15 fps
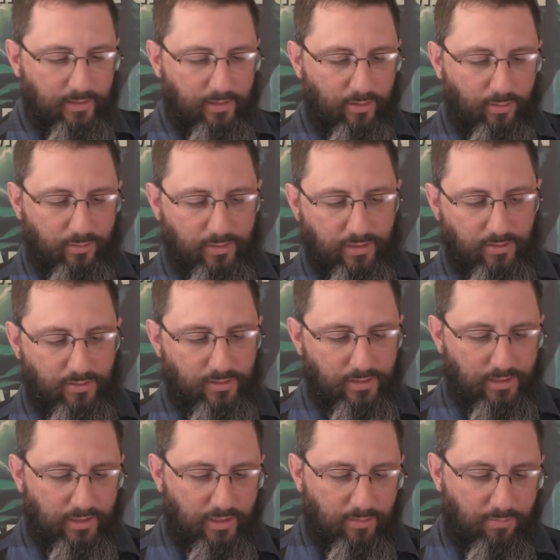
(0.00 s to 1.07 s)
the whole deal.
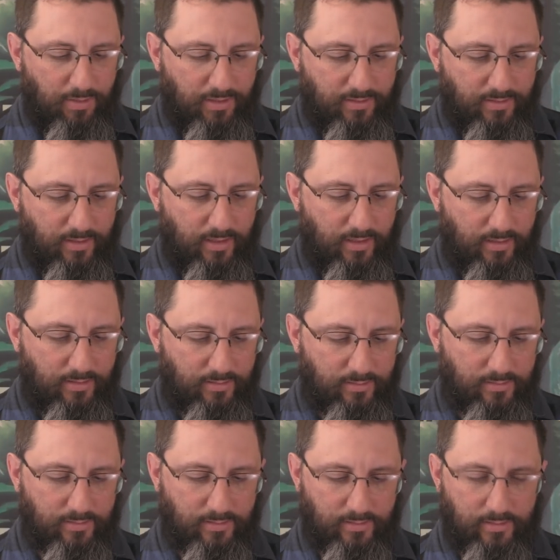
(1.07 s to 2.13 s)
But uh,
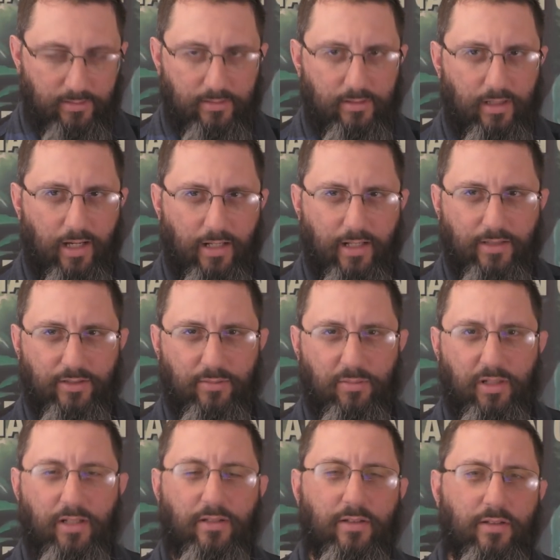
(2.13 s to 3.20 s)
I'd like
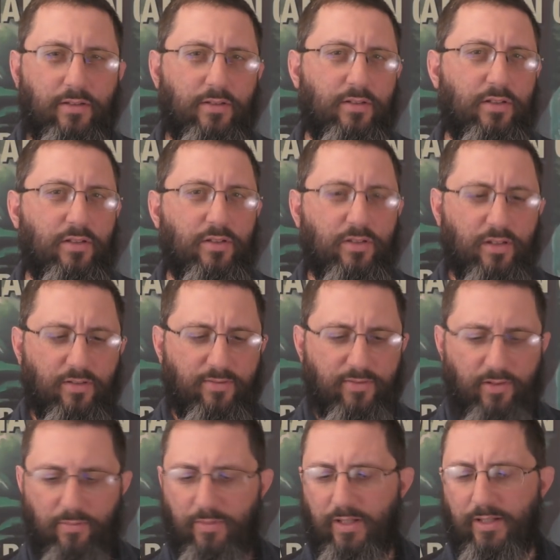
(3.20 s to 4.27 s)
somebody to, to just
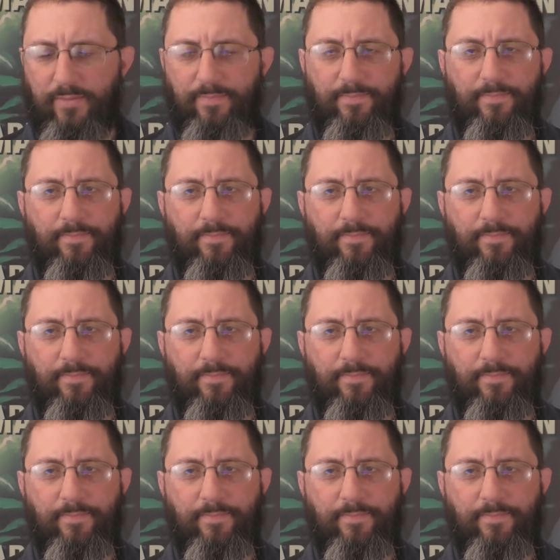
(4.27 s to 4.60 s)
confirm that.